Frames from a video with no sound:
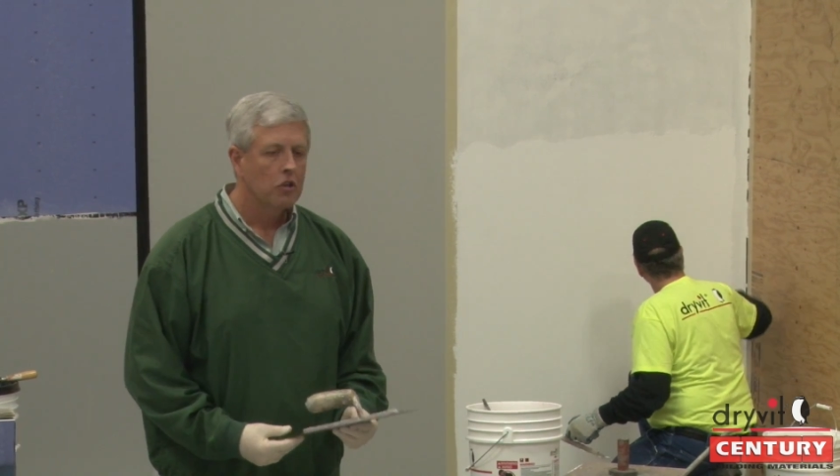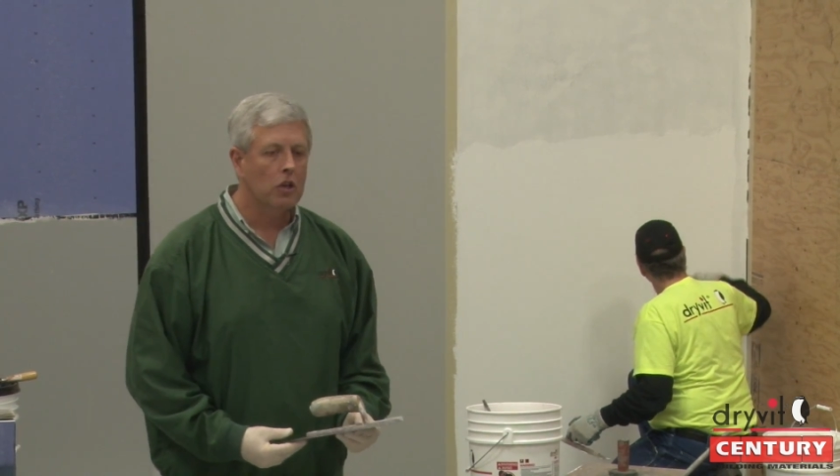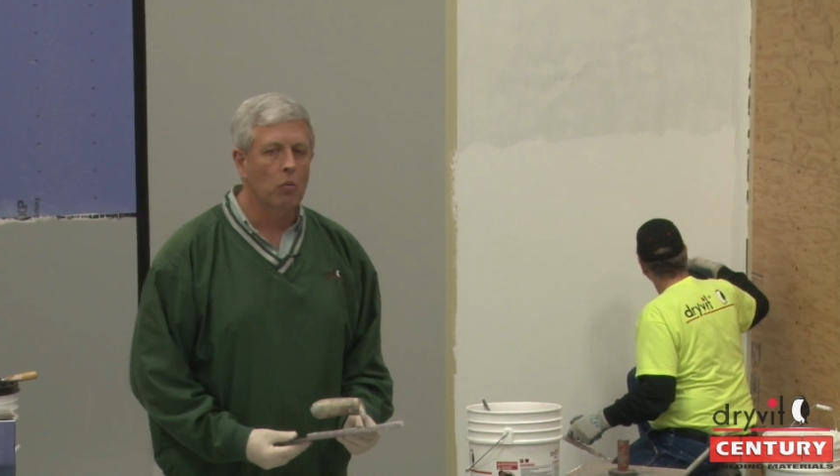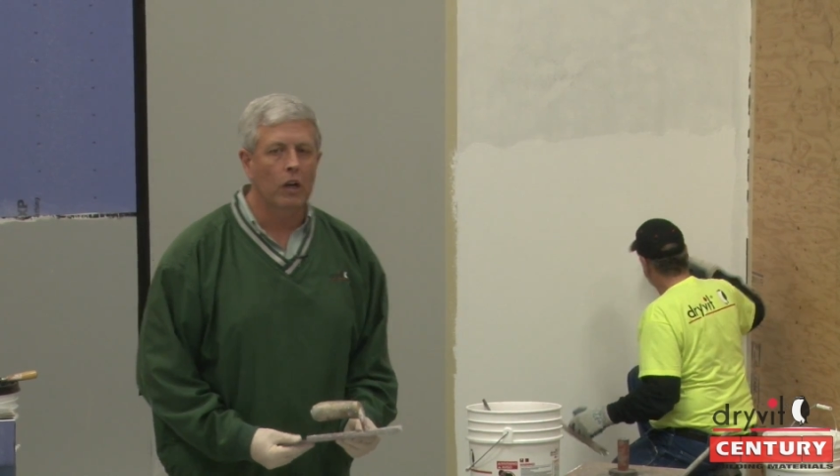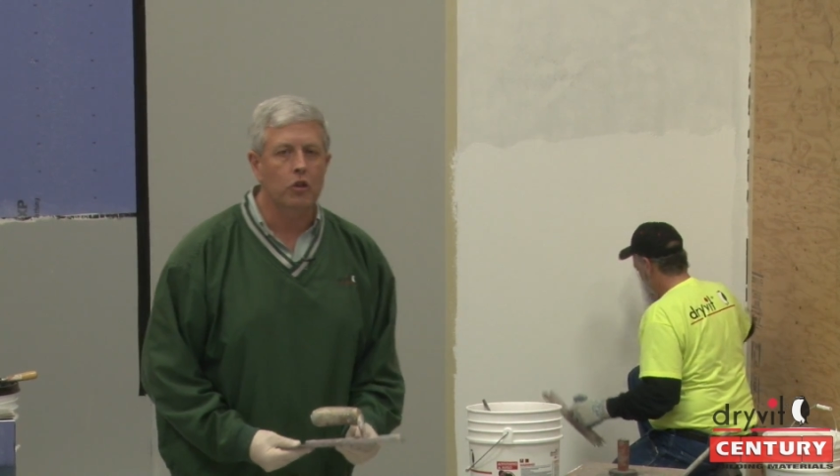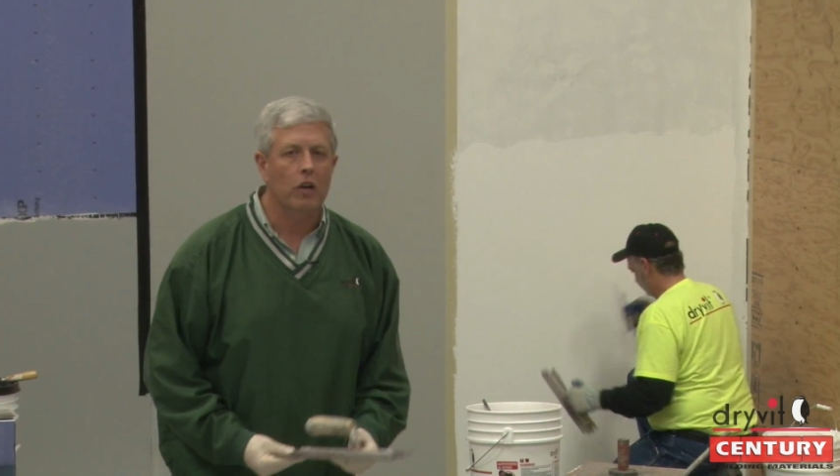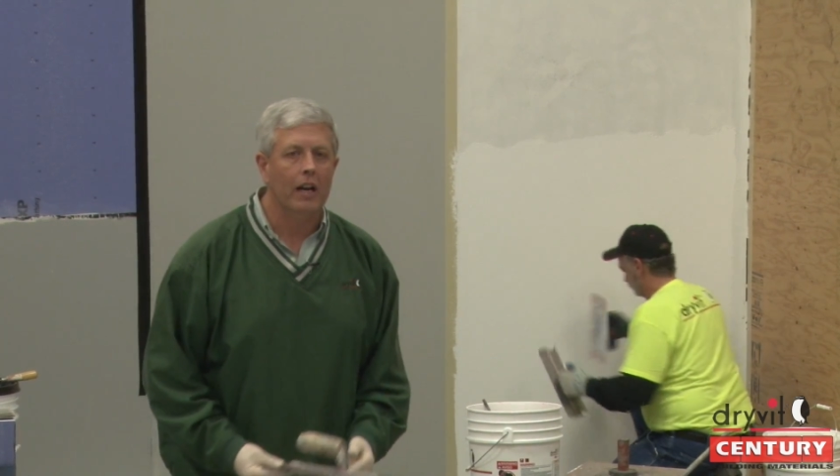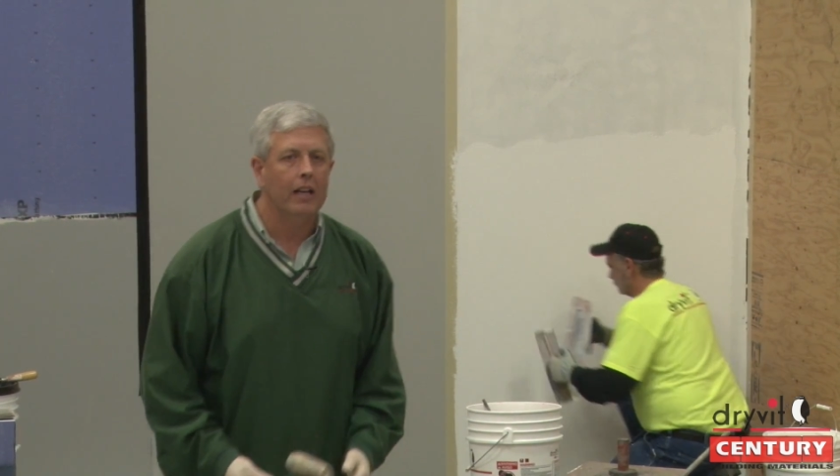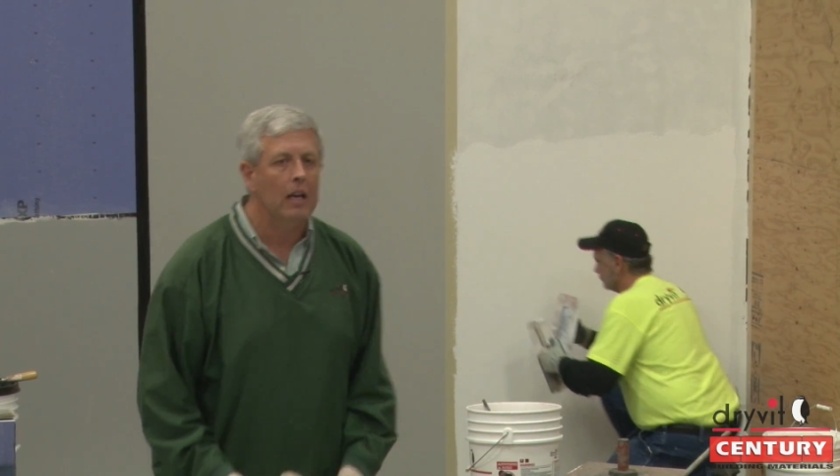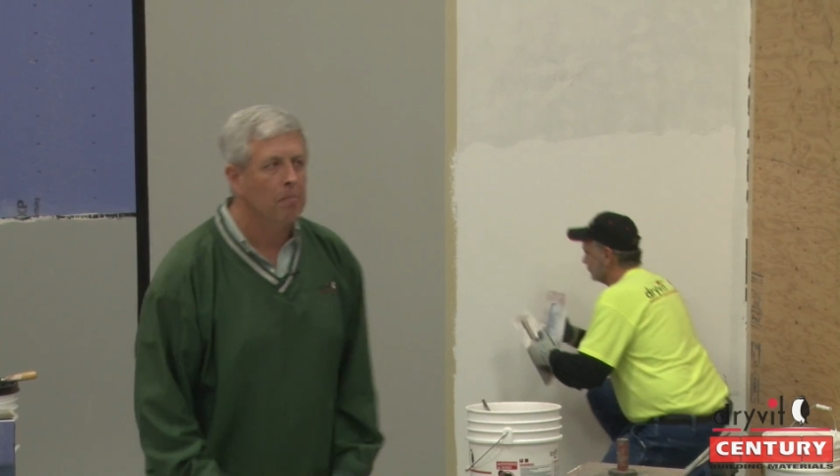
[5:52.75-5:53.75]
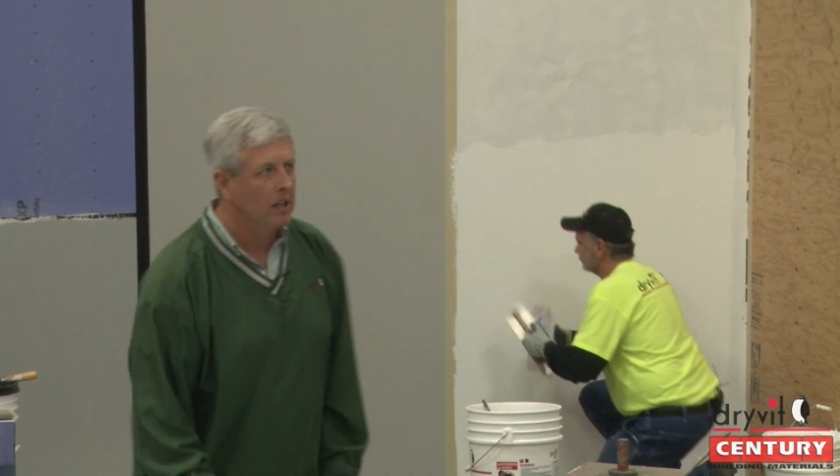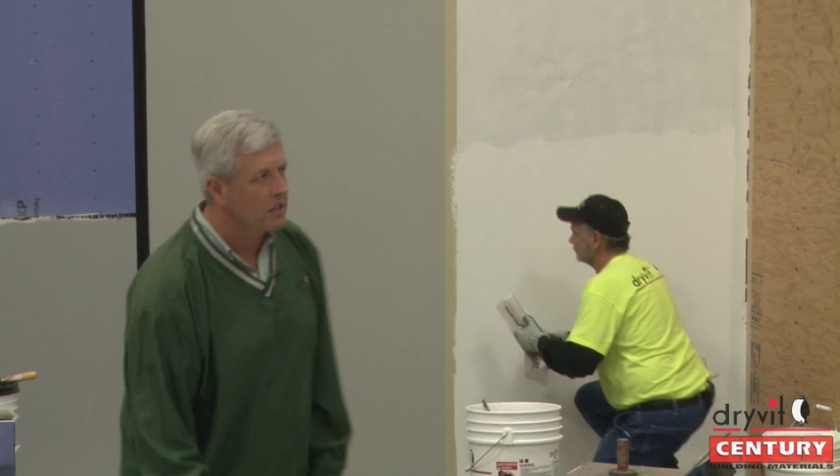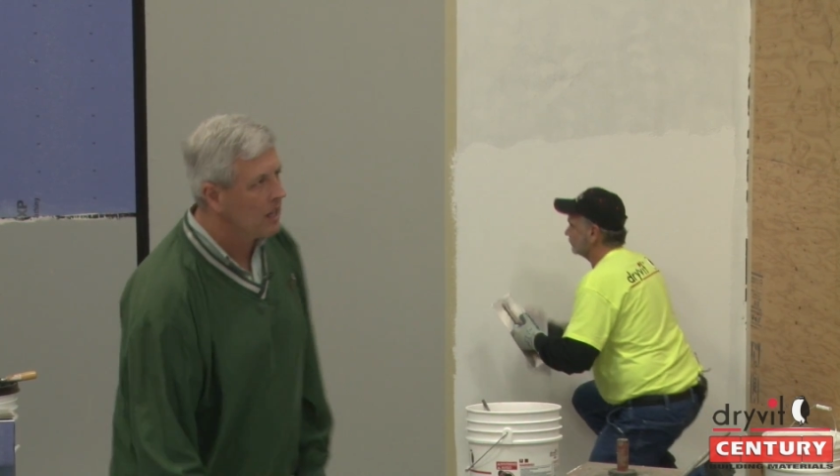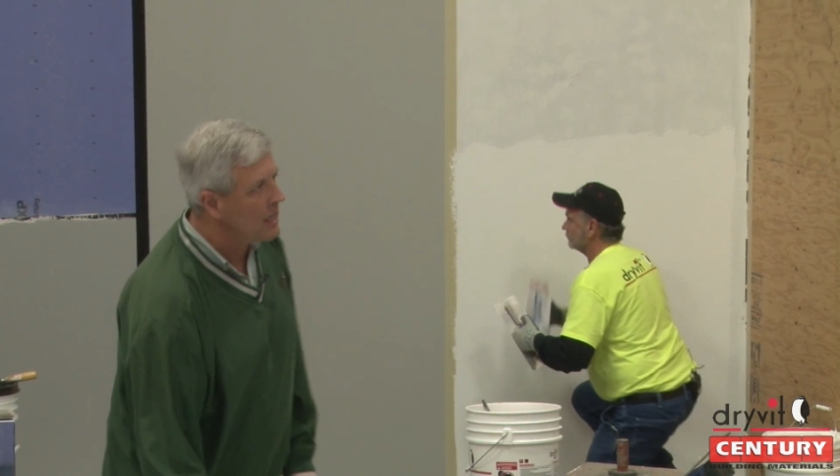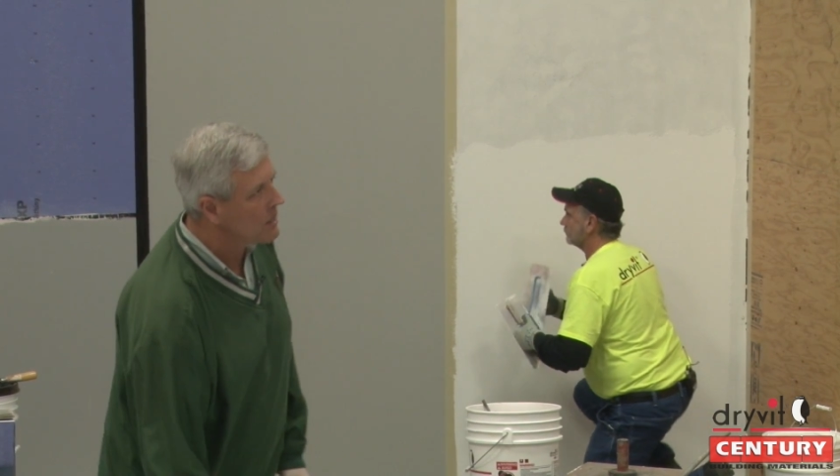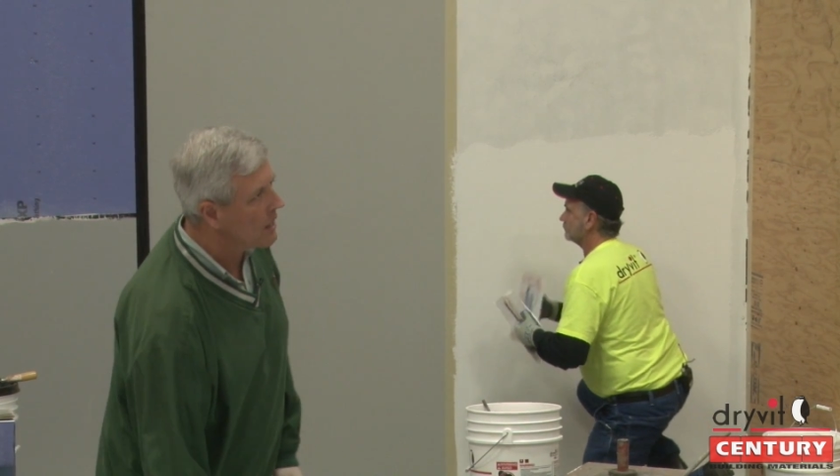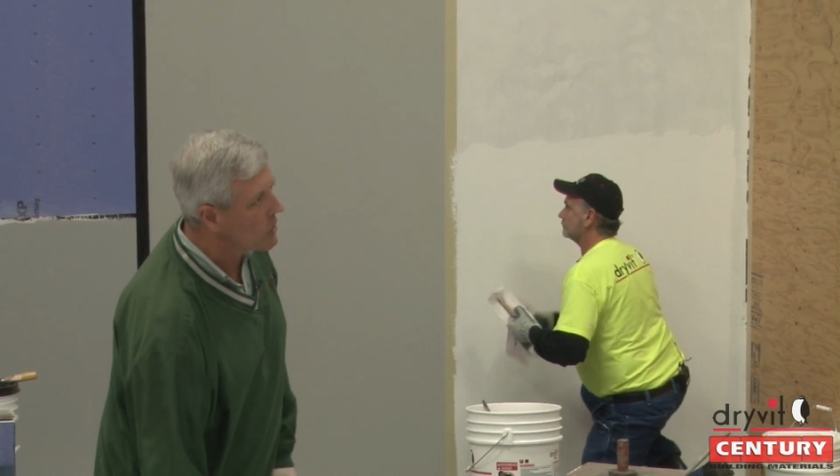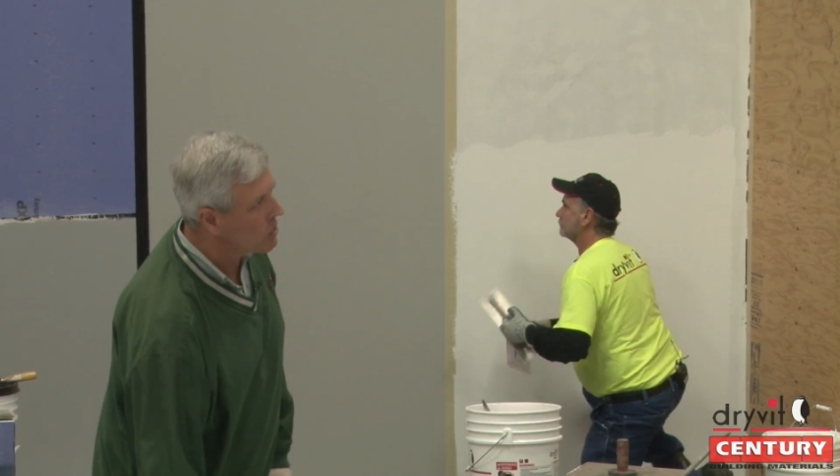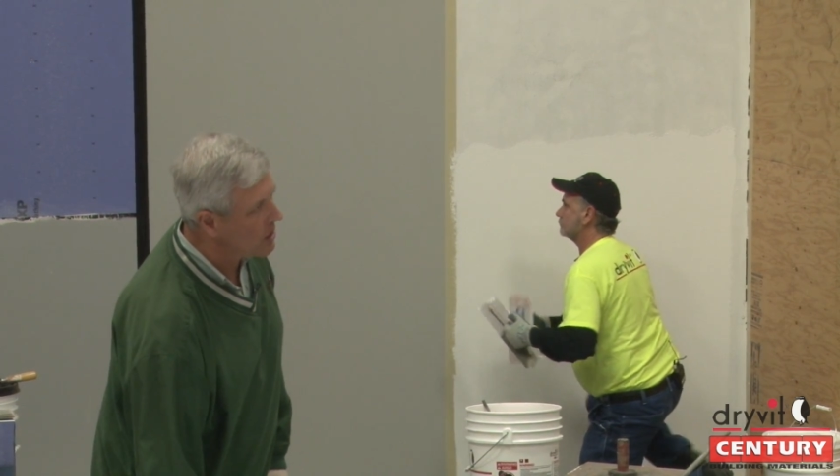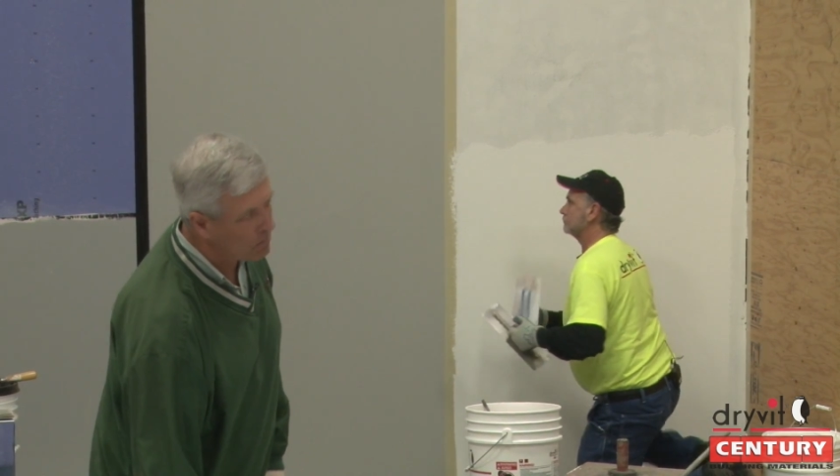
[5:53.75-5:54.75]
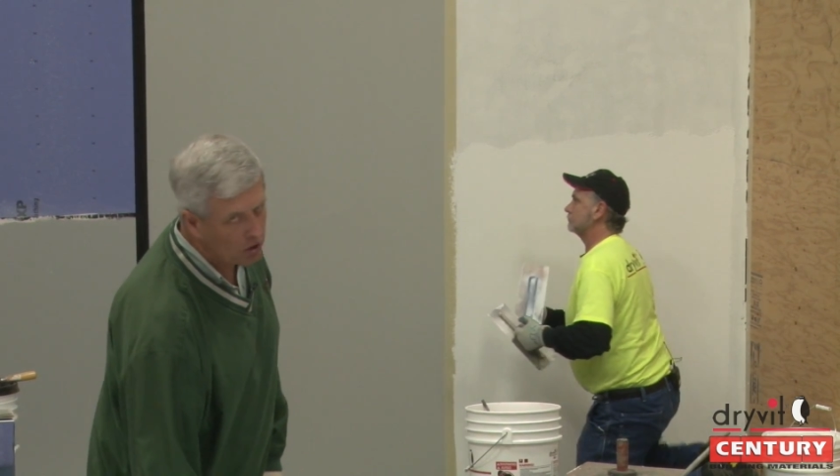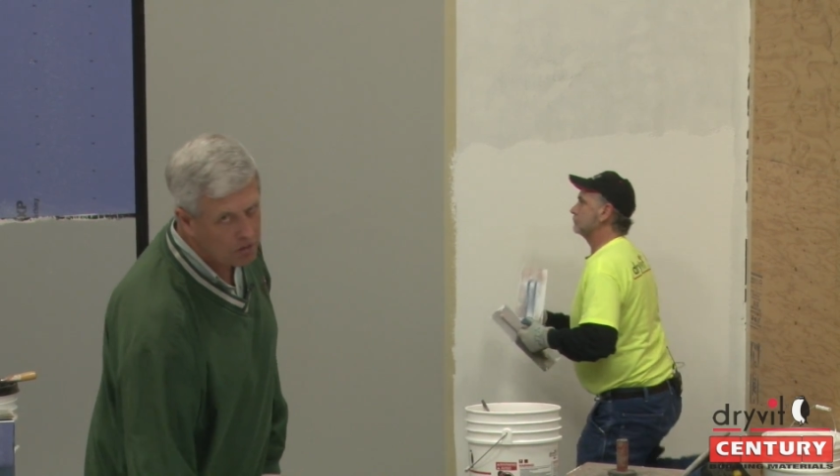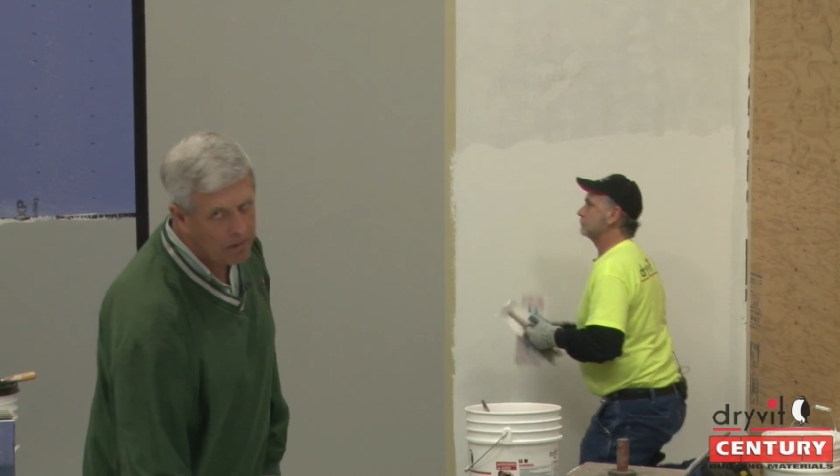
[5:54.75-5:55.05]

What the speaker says: So you want to try to keep it as easy and simple as